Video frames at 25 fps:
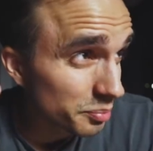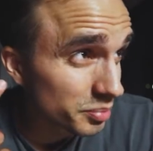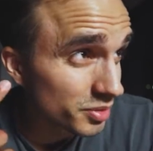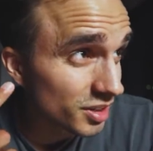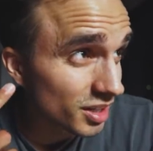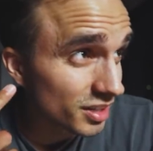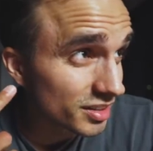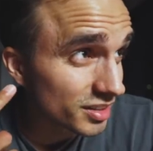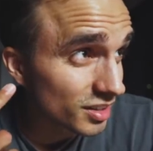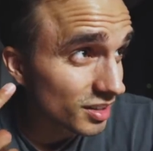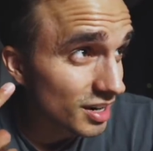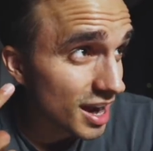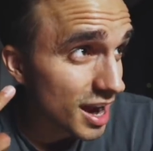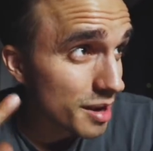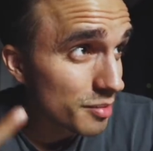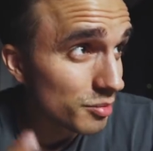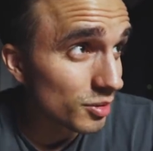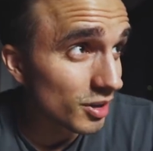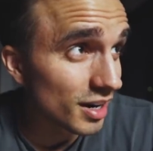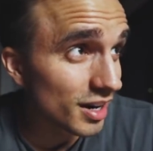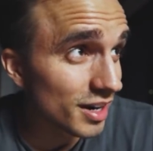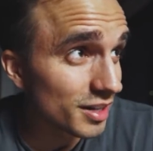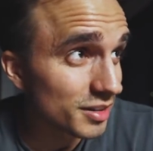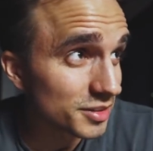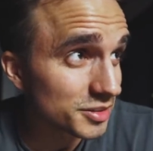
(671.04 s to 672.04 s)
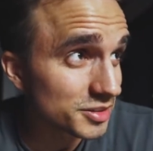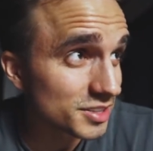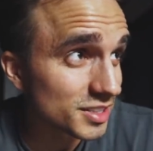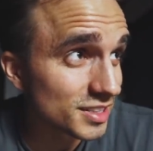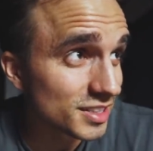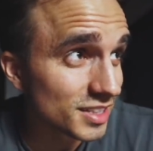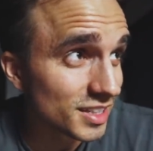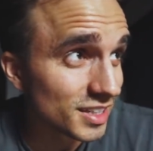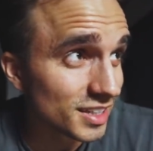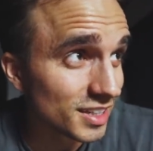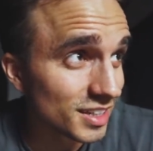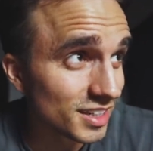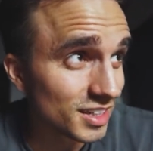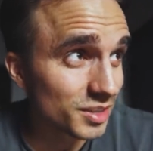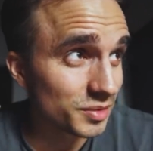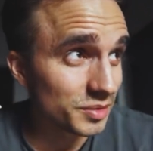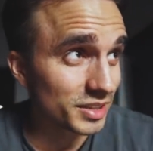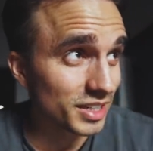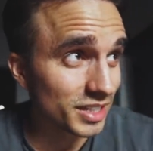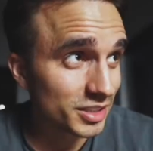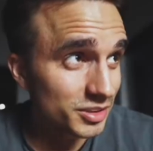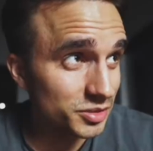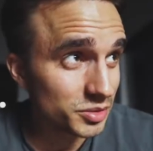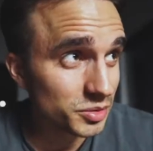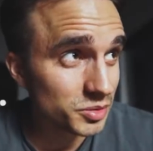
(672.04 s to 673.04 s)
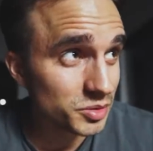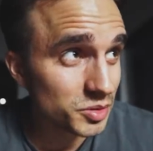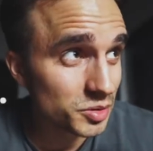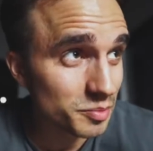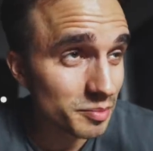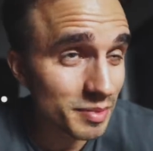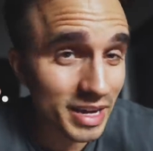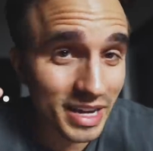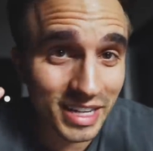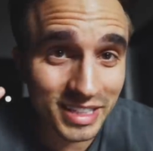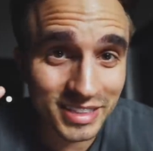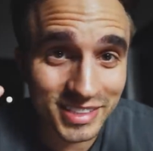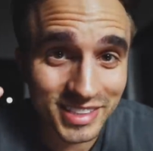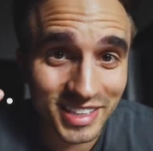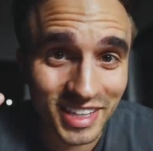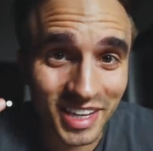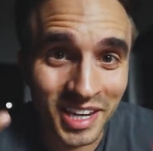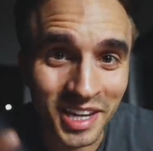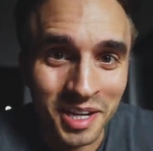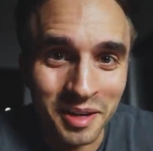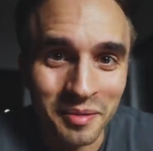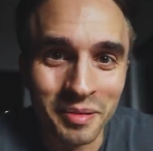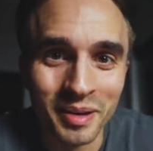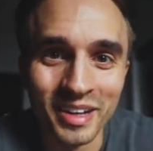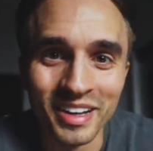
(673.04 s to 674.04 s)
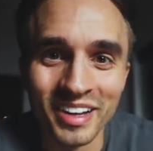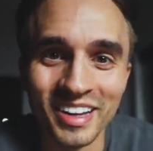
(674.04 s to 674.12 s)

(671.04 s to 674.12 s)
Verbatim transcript: pluck their eyebrows. Uh, we got dudes who manscape,